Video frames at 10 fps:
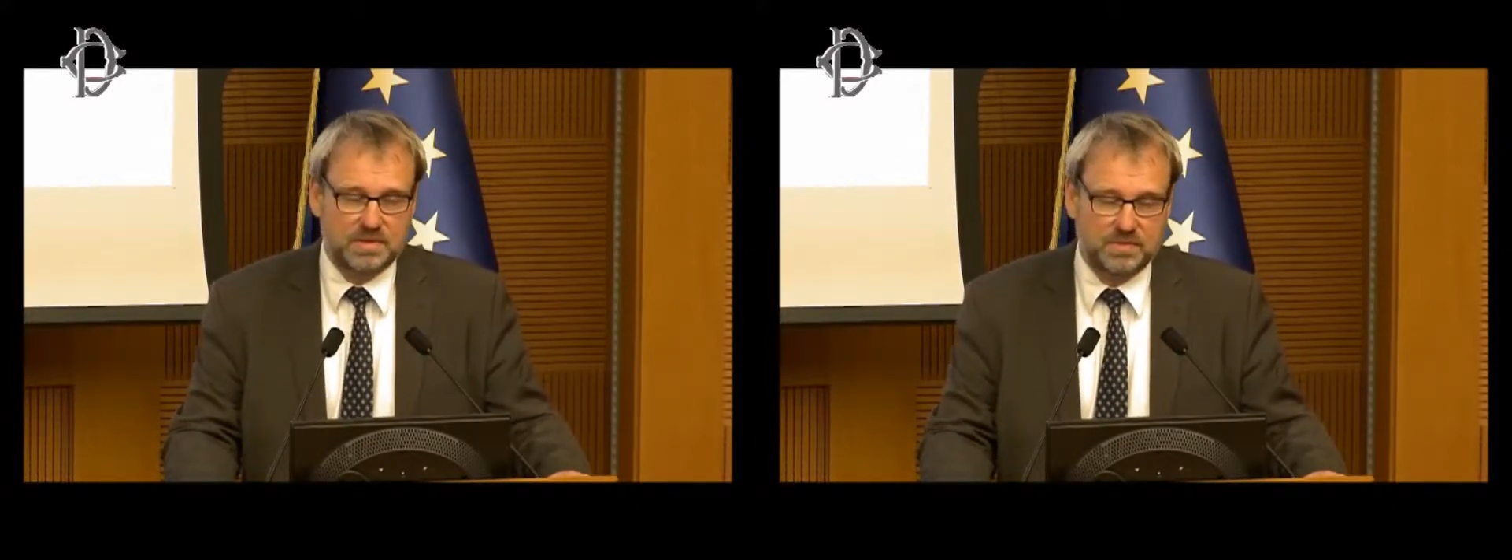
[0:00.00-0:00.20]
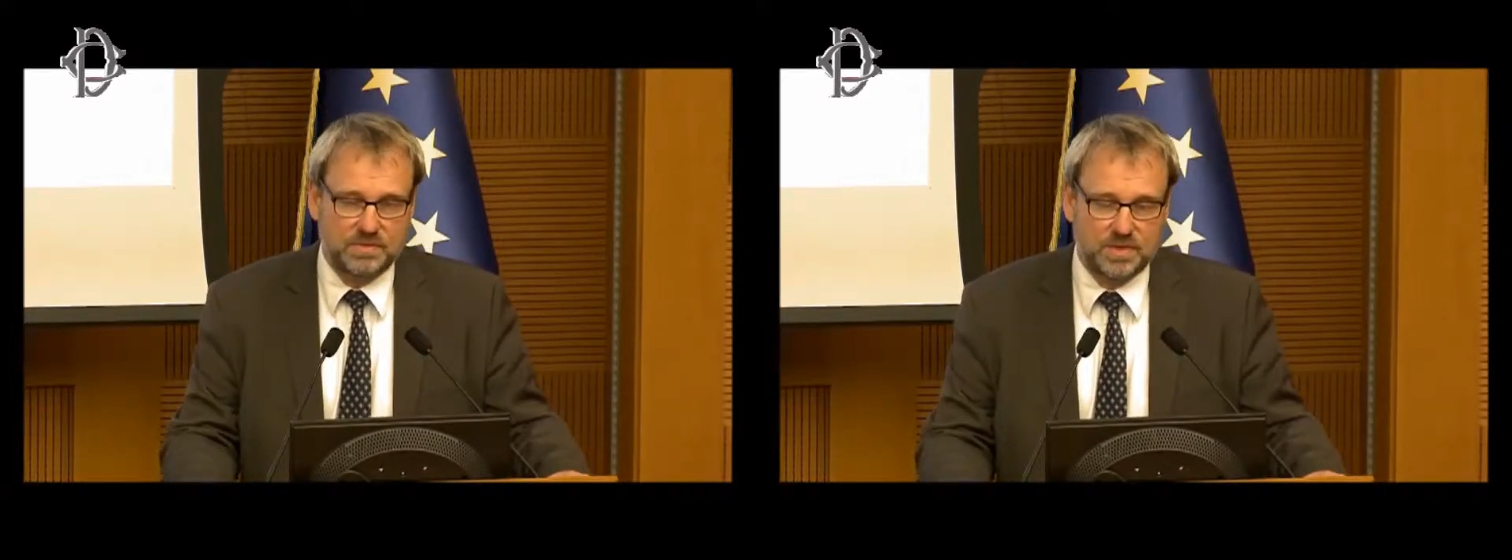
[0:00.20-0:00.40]

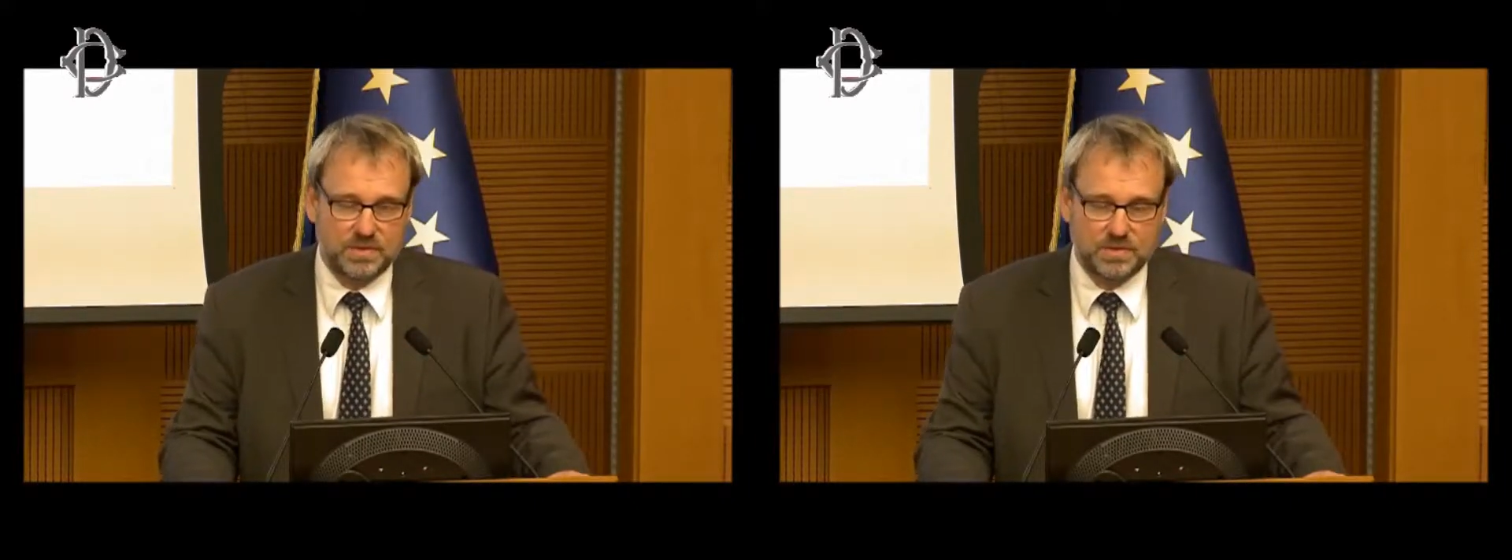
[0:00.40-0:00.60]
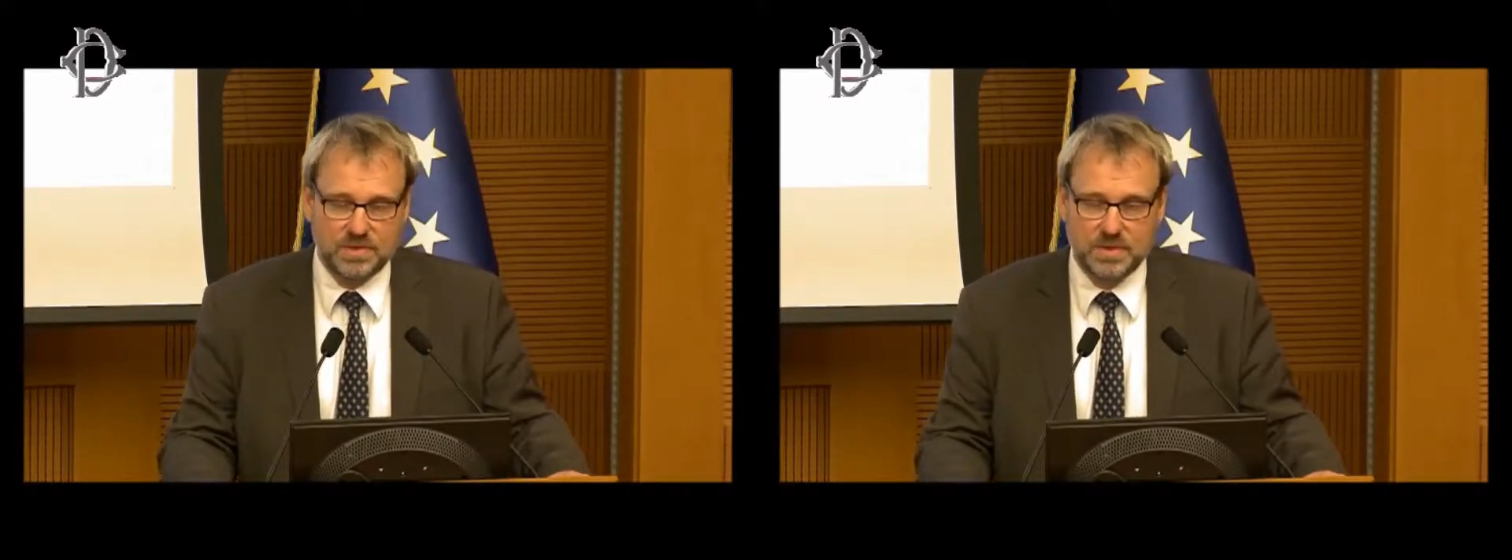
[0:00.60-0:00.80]
We are
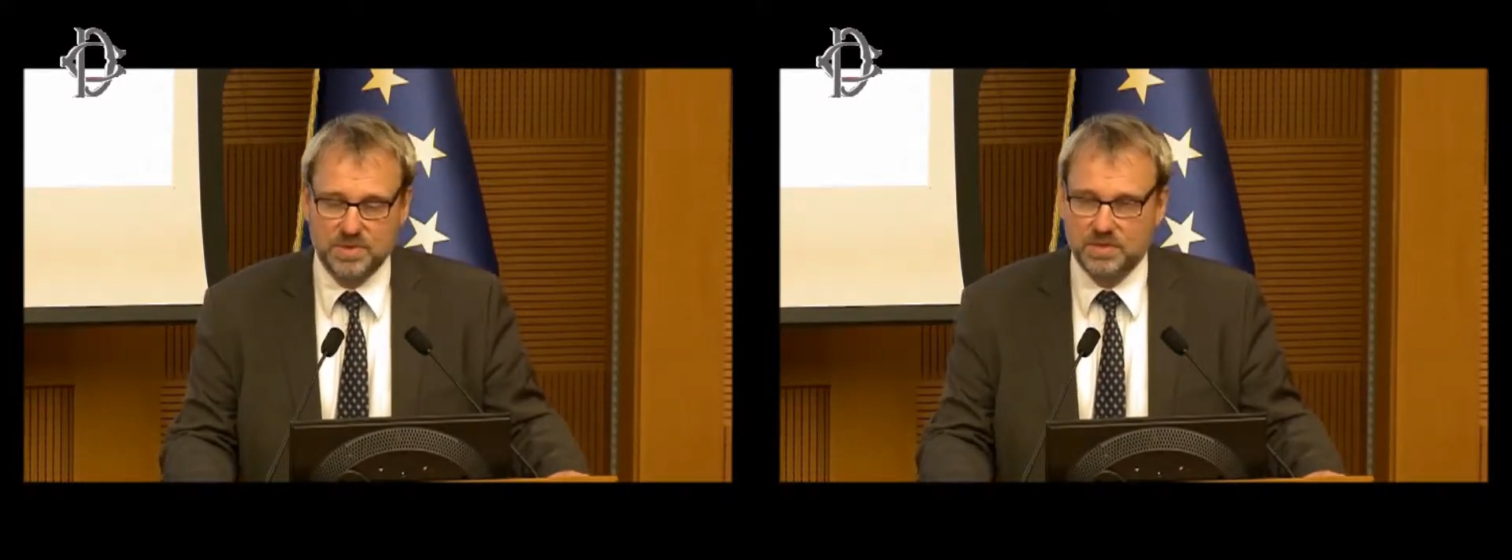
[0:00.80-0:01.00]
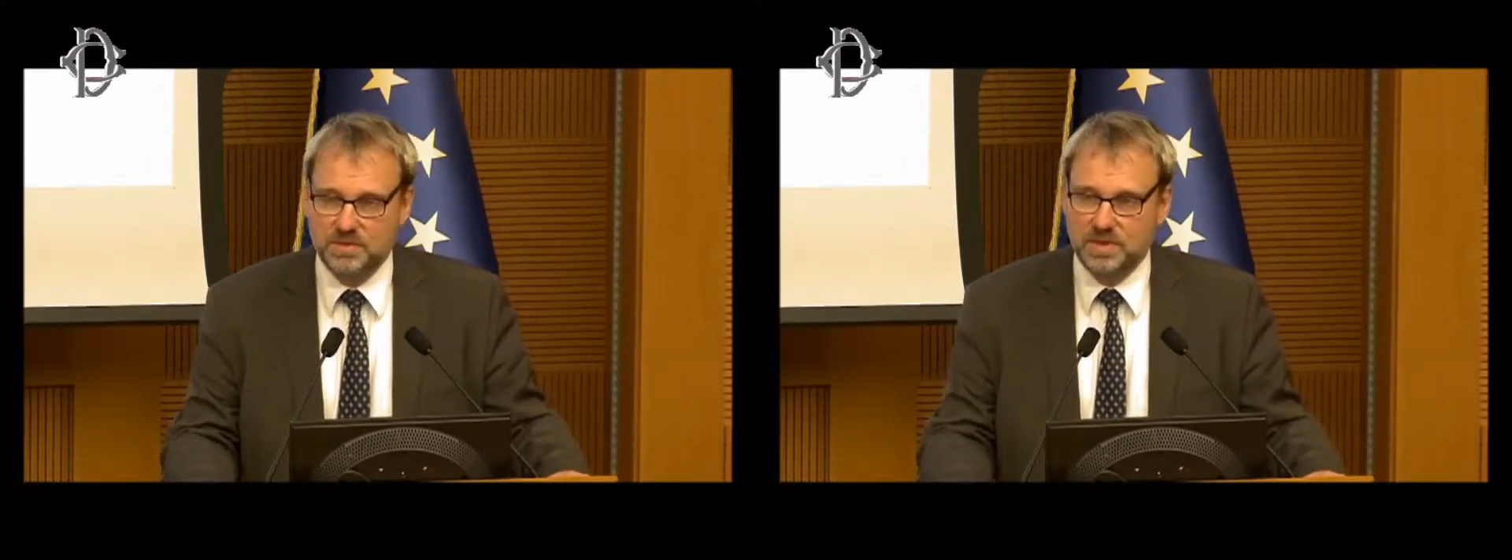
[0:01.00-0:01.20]
all
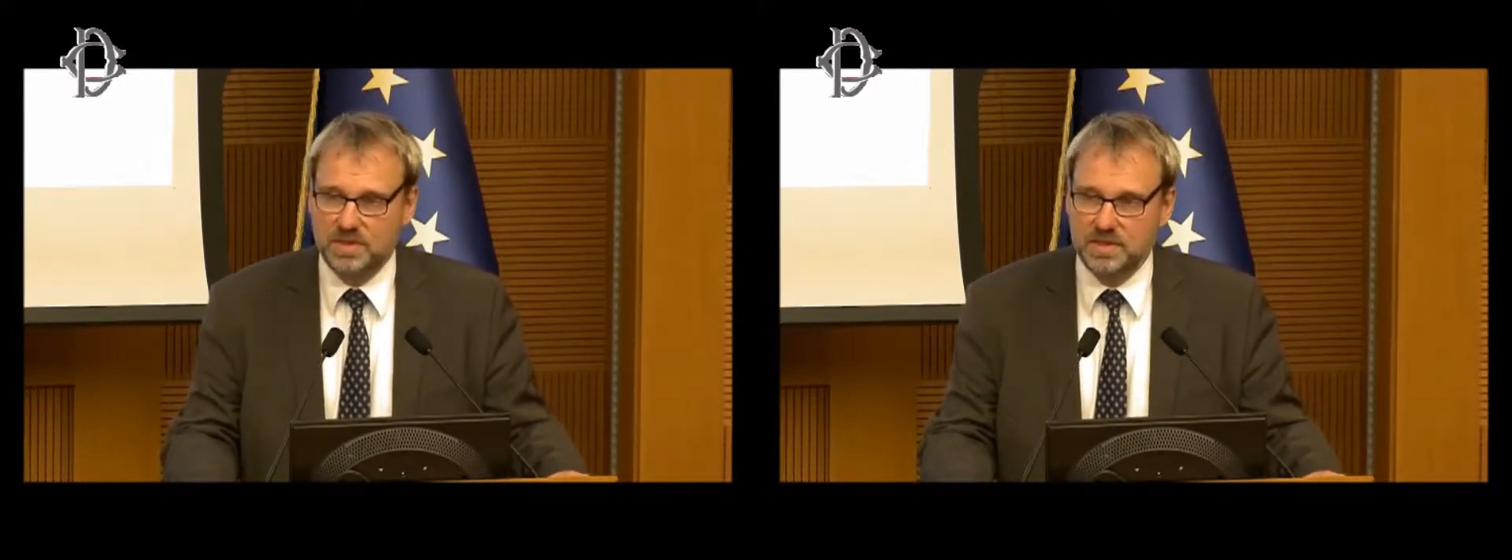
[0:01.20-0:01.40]
subject to the